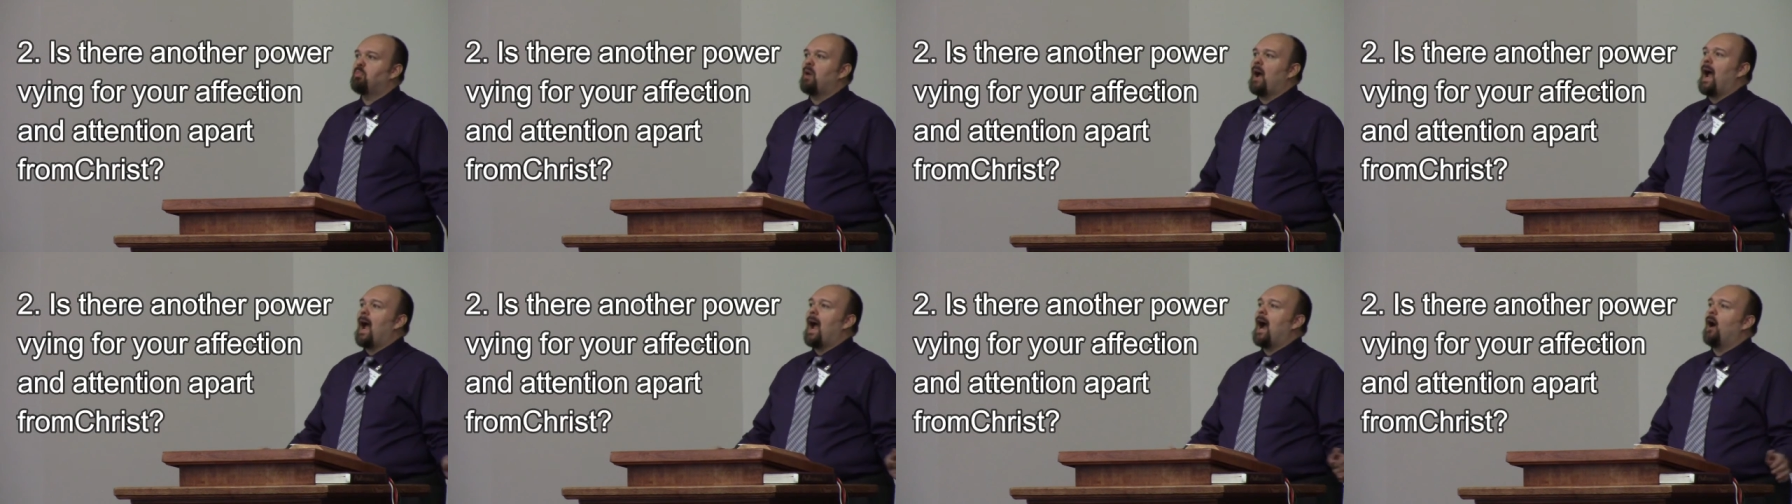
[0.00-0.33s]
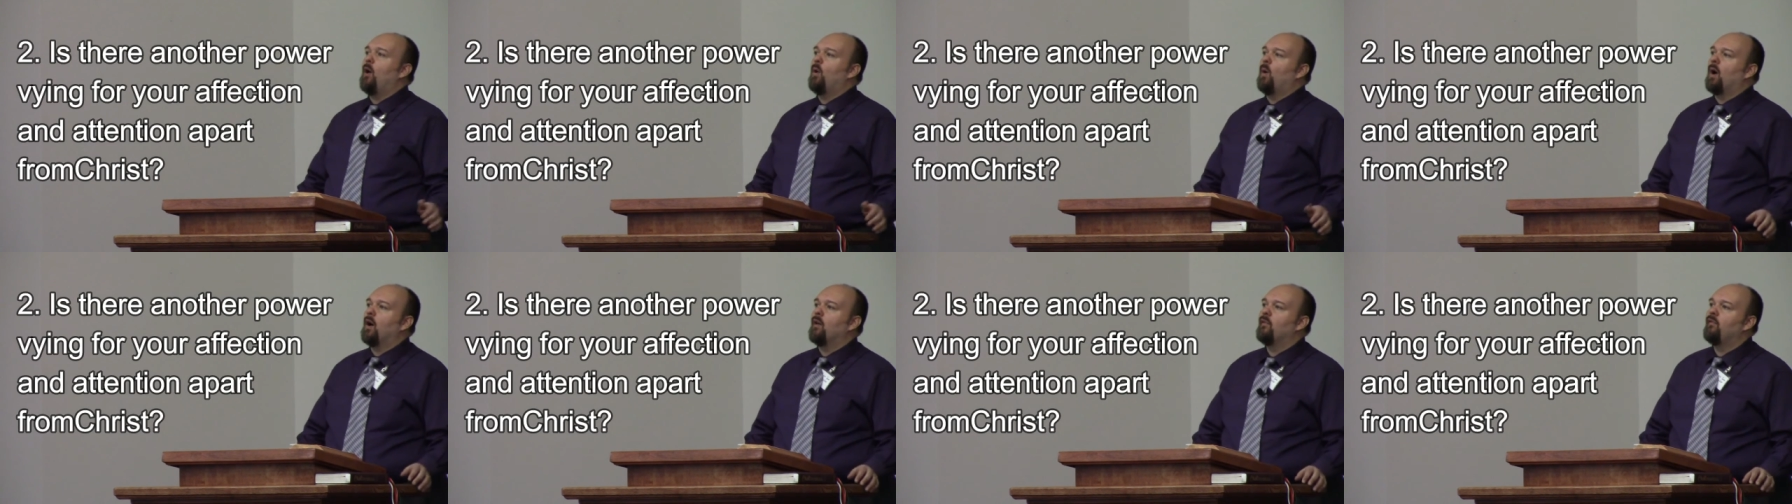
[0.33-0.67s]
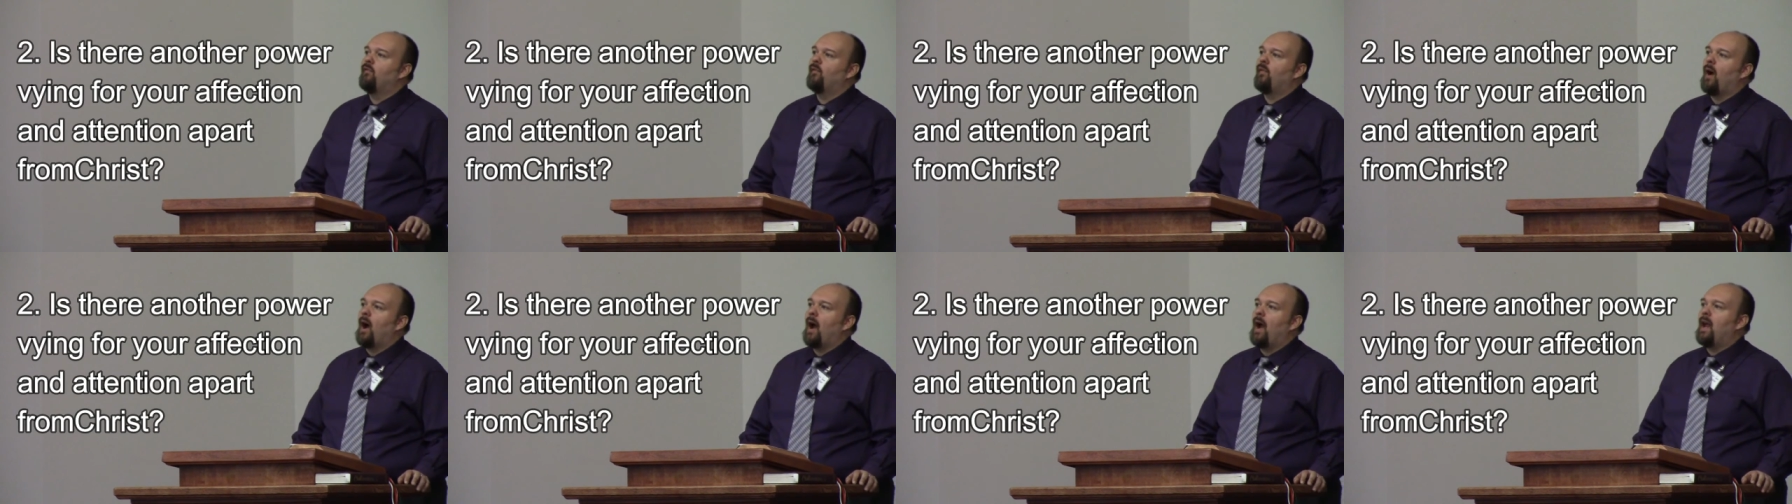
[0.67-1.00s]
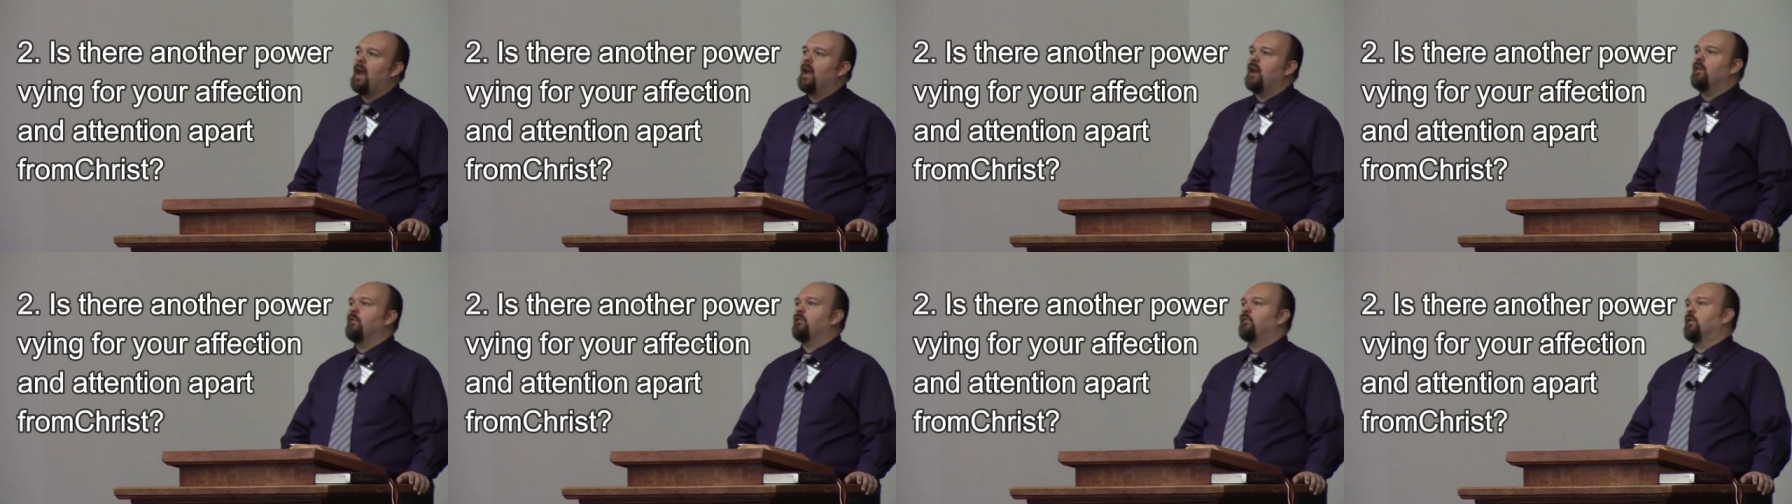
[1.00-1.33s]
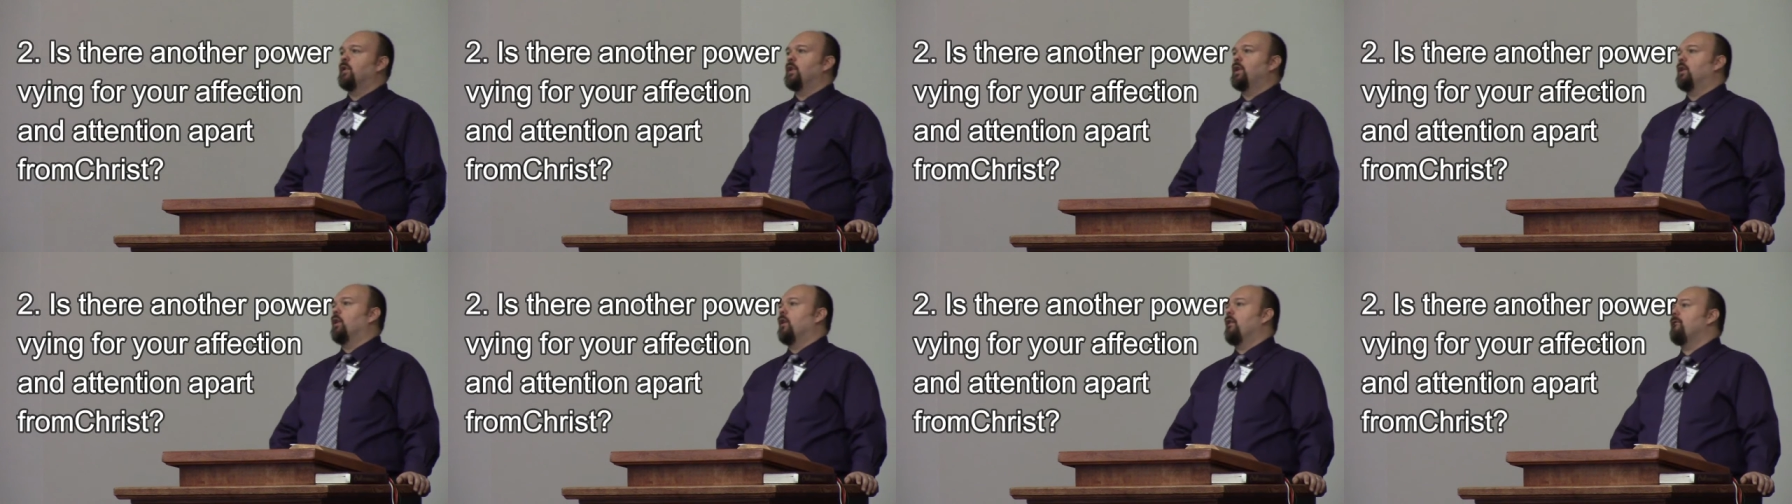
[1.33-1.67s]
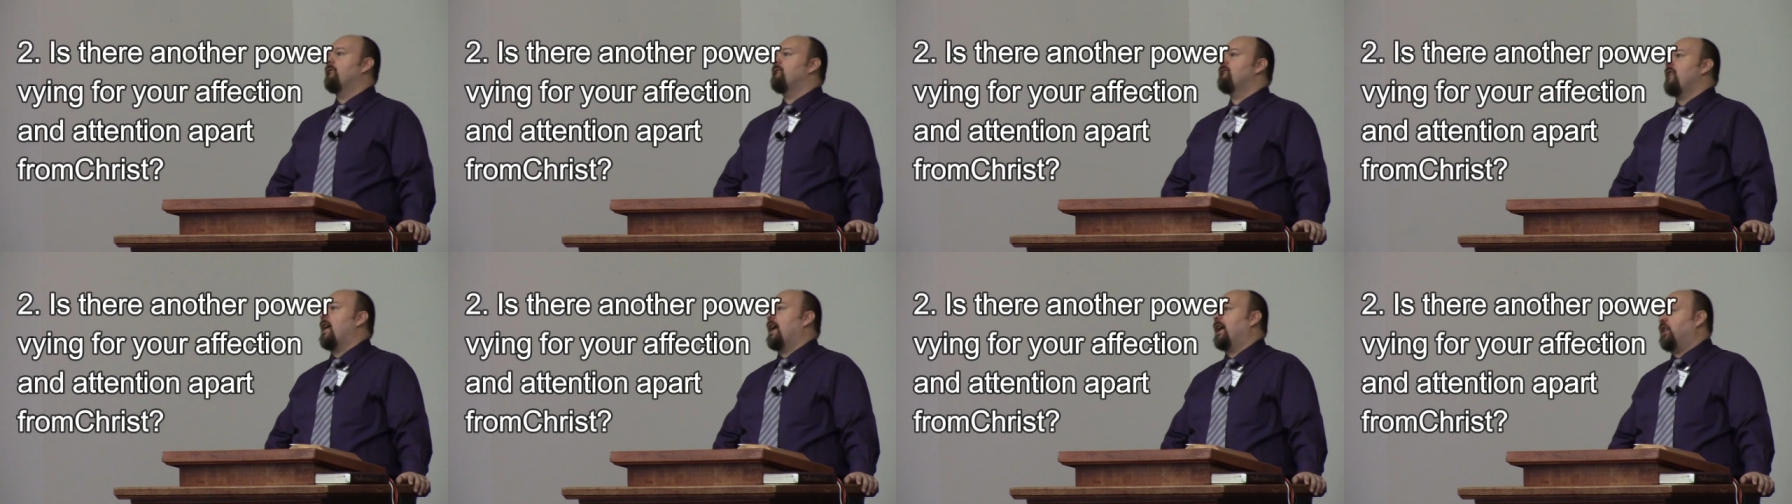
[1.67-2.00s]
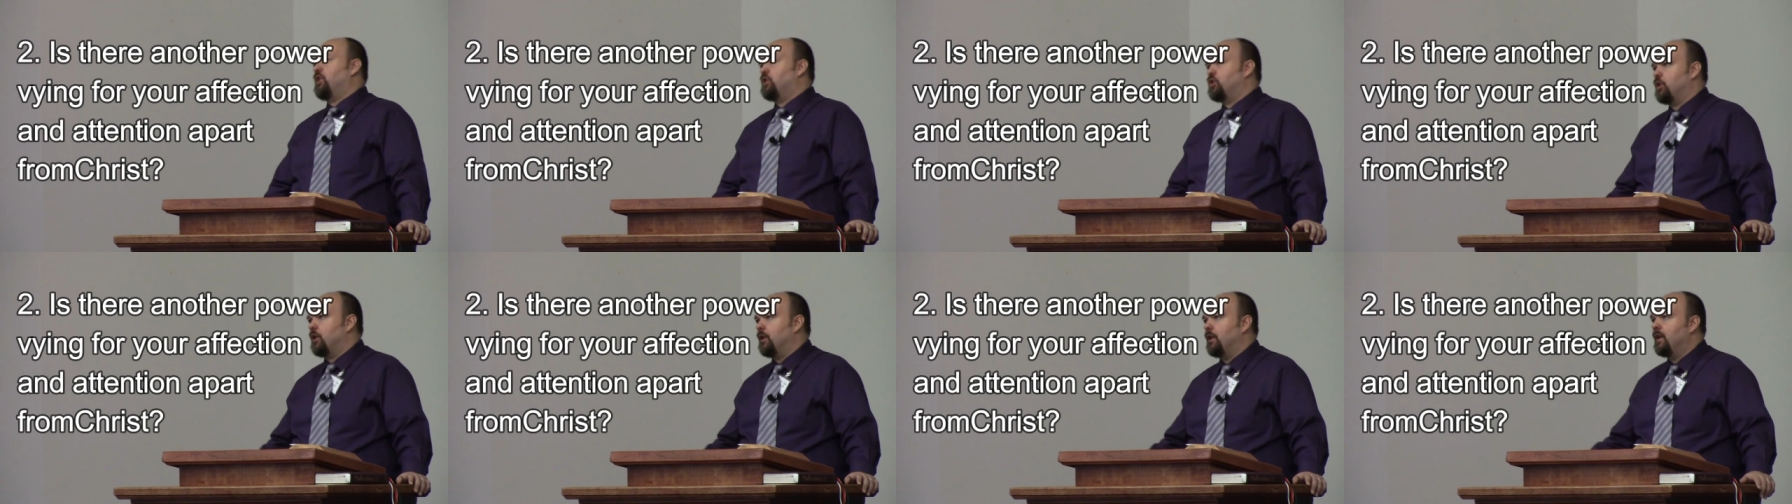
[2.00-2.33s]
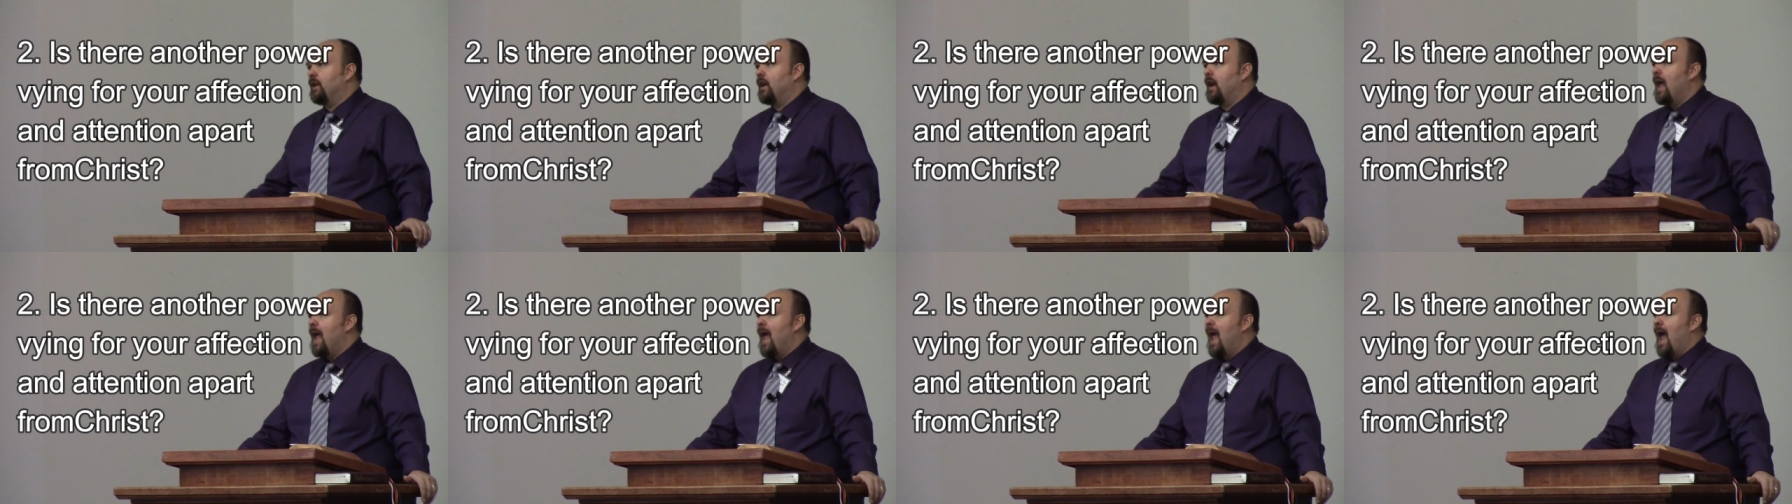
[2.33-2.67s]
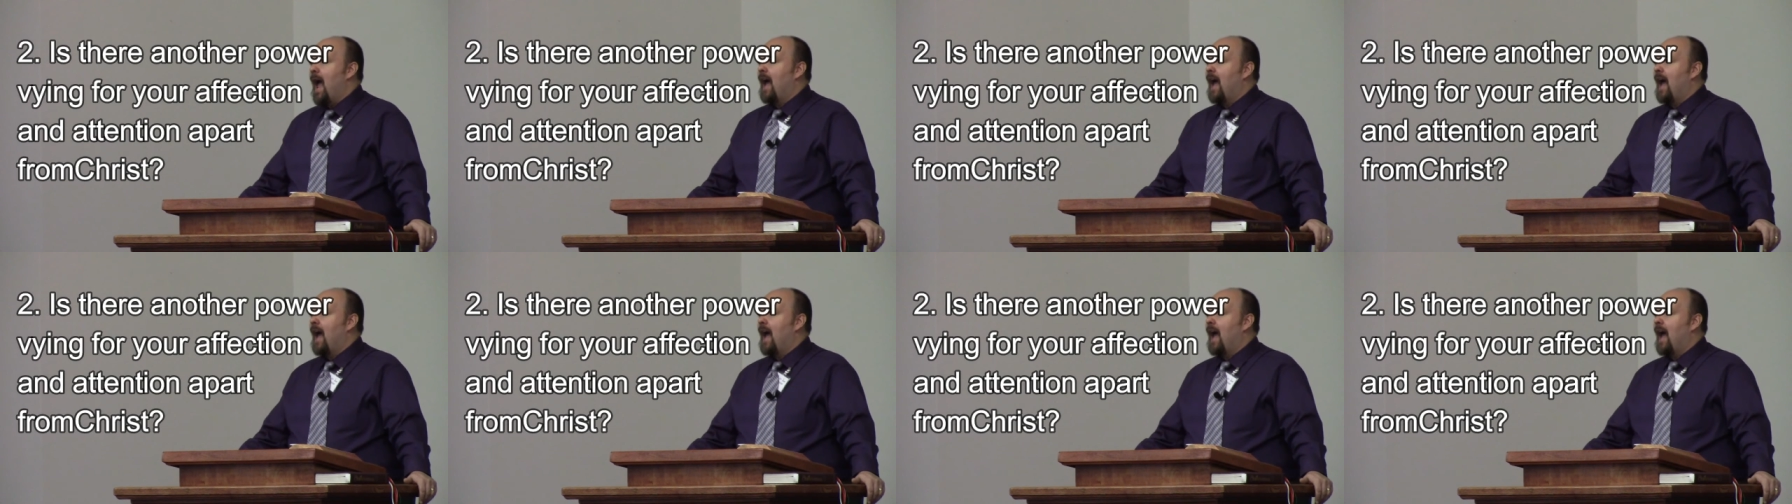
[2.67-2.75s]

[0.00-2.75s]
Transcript: power vying for your affection